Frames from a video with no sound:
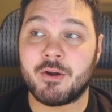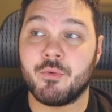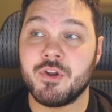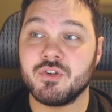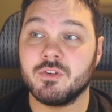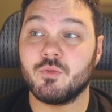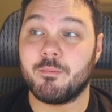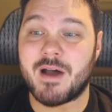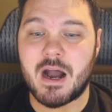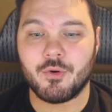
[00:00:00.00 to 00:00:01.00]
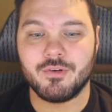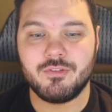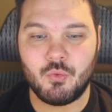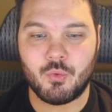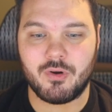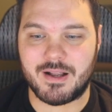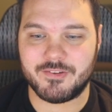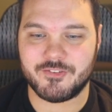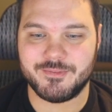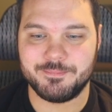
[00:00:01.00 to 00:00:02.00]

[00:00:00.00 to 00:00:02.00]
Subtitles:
creatures with power 2 or less.